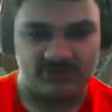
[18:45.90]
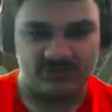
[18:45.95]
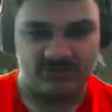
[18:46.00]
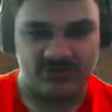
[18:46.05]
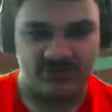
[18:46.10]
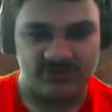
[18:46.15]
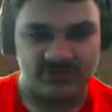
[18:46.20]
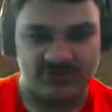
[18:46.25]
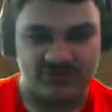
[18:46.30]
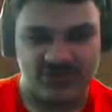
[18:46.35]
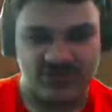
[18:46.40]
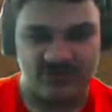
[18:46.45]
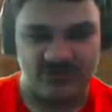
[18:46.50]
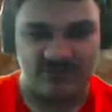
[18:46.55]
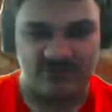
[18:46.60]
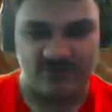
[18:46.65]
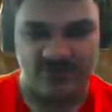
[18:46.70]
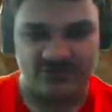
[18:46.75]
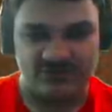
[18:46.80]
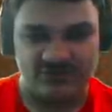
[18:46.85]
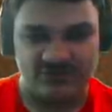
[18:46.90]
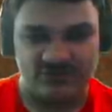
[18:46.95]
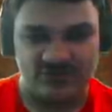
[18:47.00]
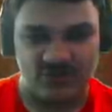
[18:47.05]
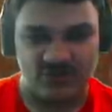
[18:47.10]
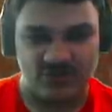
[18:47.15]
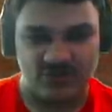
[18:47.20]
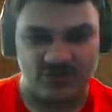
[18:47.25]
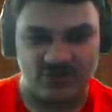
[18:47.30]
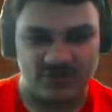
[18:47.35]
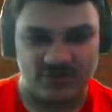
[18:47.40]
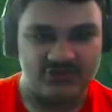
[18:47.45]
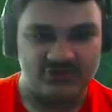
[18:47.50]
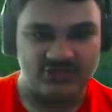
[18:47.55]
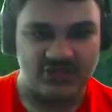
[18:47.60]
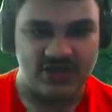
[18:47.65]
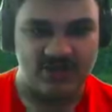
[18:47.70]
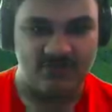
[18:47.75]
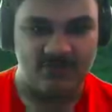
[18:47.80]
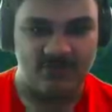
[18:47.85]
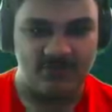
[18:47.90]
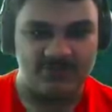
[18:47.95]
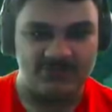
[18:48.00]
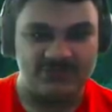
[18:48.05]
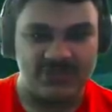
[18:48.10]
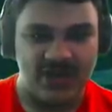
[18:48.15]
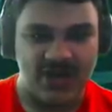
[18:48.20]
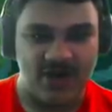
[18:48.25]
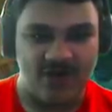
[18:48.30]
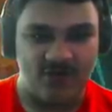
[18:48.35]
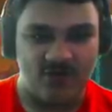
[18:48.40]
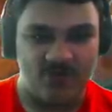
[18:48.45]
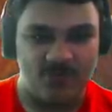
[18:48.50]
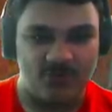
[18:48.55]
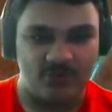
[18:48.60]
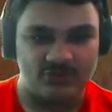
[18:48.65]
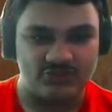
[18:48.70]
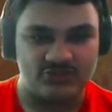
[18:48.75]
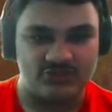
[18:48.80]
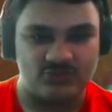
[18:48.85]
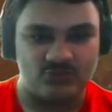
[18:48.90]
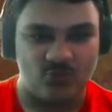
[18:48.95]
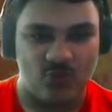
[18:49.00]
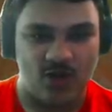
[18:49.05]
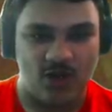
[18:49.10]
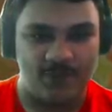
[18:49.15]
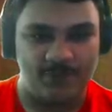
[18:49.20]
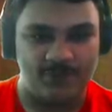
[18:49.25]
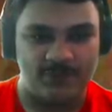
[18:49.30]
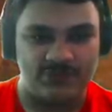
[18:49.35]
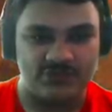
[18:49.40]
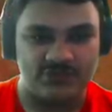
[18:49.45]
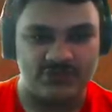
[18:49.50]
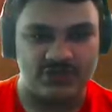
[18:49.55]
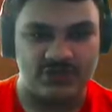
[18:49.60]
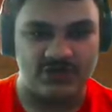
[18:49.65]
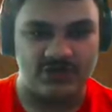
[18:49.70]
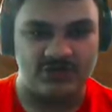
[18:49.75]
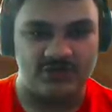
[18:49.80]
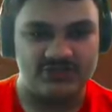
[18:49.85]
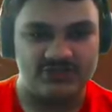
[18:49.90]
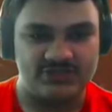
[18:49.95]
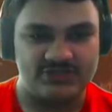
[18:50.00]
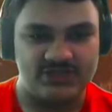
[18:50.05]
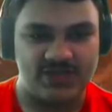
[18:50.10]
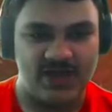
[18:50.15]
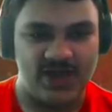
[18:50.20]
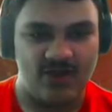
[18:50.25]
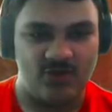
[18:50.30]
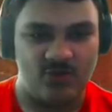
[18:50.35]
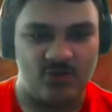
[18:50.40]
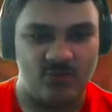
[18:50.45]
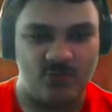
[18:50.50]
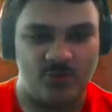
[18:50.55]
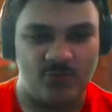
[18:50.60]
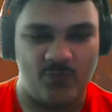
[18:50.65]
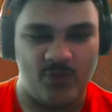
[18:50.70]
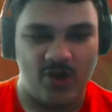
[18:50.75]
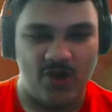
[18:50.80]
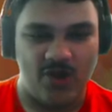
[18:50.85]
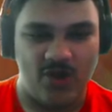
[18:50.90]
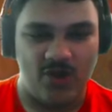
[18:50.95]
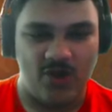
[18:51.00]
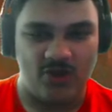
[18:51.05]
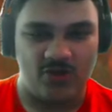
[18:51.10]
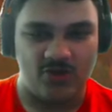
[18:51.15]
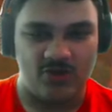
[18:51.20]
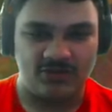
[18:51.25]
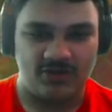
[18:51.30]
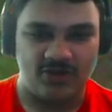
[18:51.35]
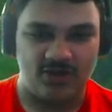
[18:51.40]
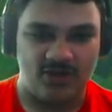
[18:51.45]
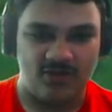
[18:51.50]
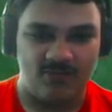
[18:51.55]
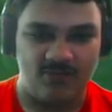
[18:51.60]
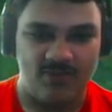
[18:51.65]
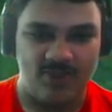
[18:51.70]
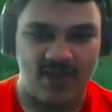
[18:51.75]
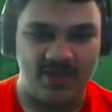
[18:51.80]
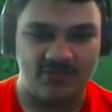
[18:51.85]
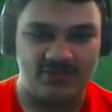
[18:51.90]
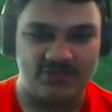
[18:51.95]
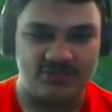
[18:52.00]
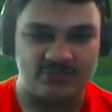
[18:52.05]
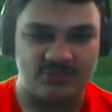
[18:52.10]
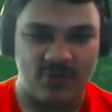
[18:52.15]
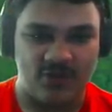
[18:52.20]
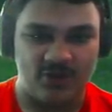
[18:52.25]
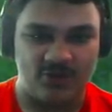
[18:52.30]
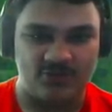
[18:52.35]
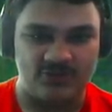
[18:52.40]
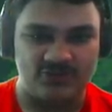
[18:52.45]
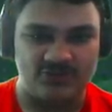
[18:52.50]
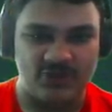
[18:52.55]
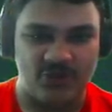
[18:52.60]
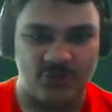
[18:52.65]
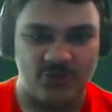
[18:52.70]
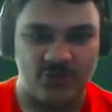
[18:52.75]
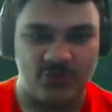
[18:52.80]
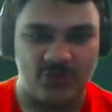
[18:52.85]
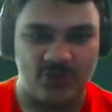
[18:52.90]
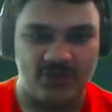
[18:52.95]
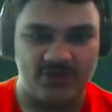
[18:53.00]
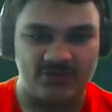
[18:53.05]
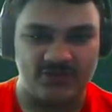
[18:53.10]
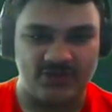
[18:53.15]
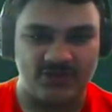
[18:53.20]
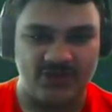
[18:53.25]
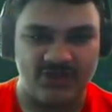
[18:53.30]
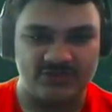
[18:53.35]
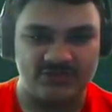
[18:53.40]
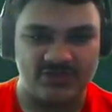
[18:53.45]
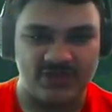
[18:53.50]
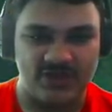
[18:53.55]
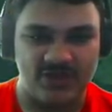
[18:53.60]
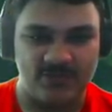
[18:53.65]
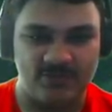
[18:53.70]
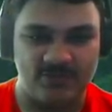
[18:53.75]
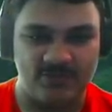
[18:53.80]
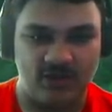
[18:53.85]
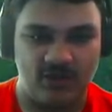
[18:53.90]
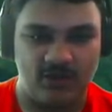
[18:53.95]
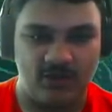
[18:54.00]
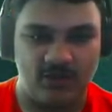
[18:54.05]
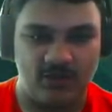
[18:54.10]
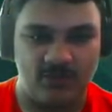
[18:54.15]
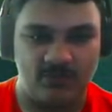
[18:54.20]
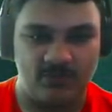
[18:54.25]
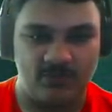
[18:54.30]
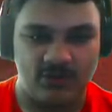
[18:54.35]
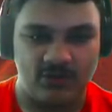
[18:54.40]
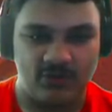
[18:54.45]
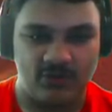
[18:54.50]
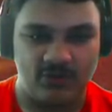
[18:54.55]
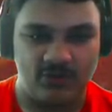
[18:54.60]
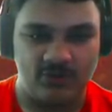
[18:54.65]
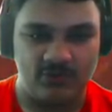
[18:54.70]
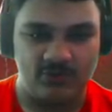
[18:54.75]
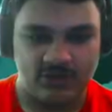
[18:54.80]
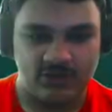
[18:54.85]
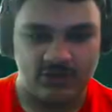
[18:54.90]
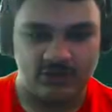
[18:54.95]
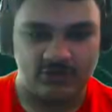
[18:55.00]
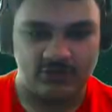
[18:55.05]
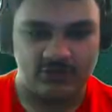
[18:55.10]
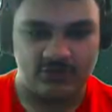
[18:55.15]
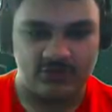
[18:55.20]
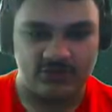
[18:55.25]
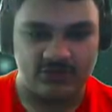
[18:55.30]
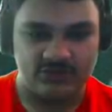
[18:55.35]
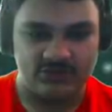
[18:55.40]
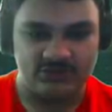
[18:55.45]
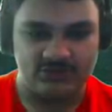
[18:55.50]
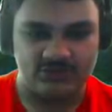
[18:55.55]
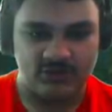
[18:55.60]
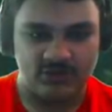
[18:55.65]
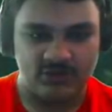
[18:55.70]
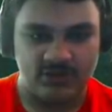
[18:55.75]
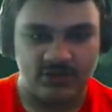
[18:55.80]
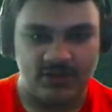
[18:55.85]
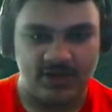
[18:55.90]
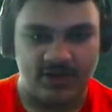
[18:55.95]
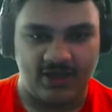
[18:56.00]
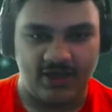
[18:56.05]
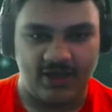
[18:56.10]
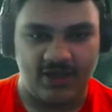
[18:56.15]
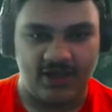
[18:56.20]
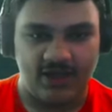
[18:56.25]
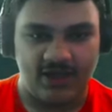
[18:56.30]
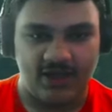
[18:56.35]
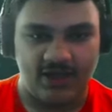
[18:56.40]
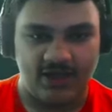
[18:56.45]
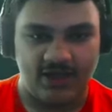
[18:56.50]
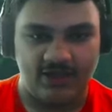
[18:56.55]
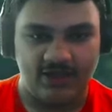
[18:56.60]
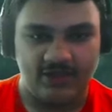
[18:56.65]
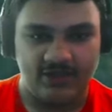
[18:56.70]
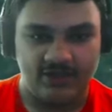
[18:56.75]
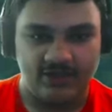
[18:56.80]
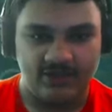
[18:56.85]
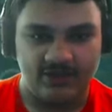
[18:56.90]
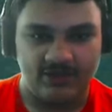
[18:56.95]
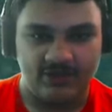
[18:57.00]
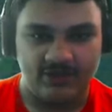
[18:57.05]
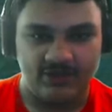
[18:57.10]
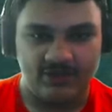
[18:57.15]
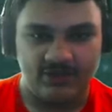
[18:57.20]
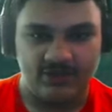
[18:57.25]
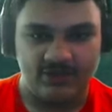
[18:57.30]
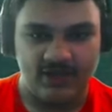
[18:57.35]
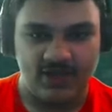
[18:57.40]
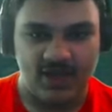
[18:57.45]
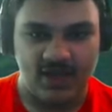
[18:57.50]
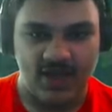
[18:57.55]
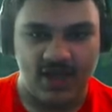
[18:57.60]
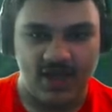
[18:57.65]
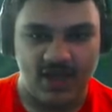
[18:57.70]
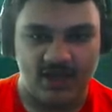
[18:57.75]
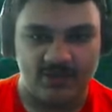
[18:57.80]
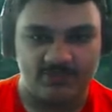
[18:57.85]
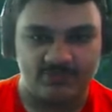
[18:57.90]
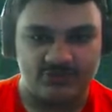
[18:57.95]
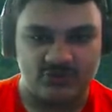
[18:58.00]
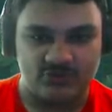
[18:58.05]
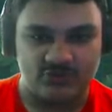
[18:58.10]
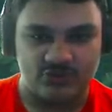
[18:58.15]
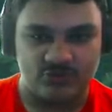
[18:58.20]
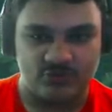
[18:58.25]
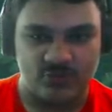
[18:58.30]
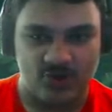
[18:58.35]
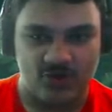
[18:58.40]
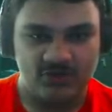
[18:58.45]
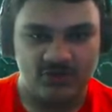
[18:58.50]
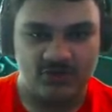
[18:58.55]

I mean, the same fences are here. The same terrible swamp is here. This terrible bog. Oh man, this bog was so annoying in the last game. Hello? Can I do this? Haha! Yeah, I'm so smart.